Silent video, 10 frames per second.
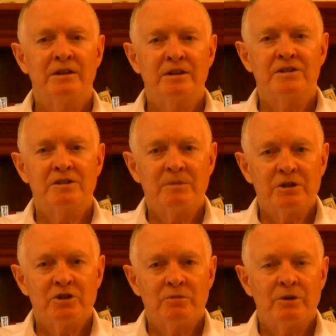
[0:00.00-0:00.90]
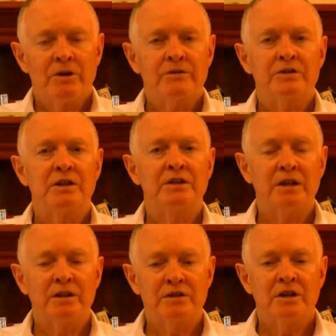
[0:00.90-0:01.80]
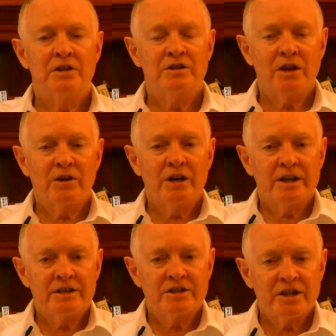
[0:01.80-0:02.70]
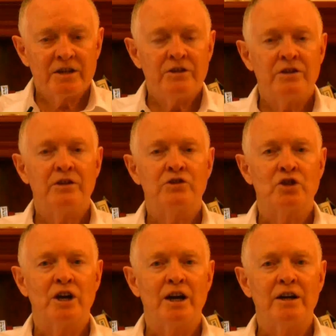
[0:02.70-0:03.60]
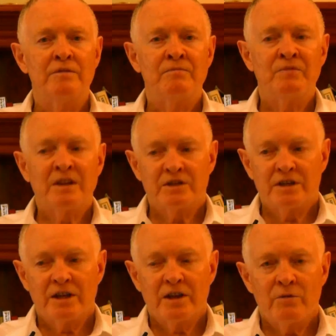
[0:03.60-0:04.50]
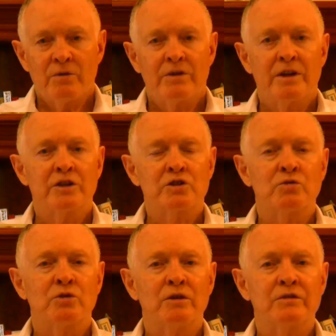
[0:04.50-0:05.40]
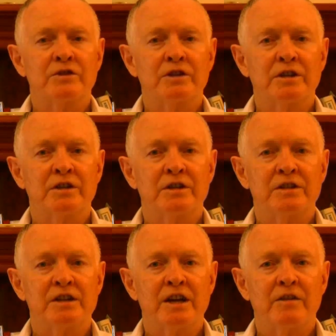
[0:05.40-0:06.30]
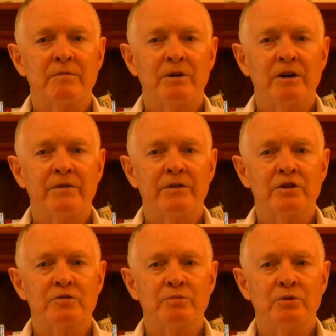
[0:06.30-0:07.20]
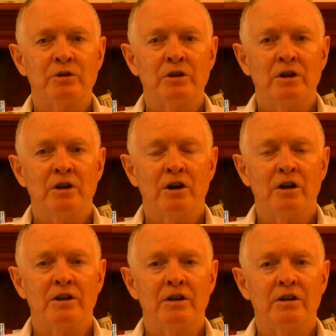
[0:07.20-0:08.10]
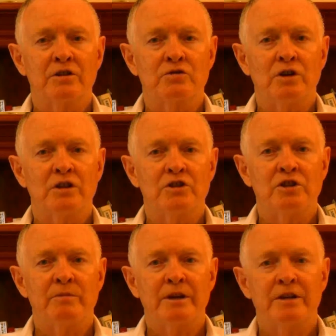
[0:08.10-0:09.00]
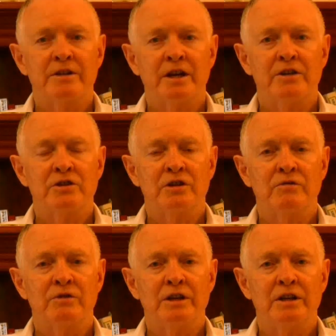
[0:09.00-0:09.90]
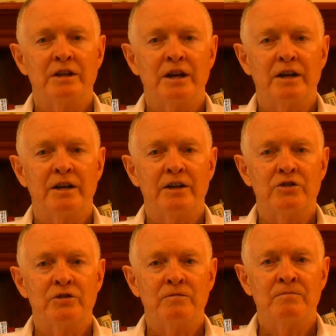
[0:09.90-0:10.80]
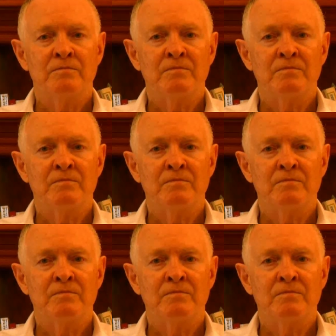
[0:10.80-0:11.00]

Submit your birth details so that I can send you your chart together with those 12 CDs out of my first book on astrology, meditation and reincarnation.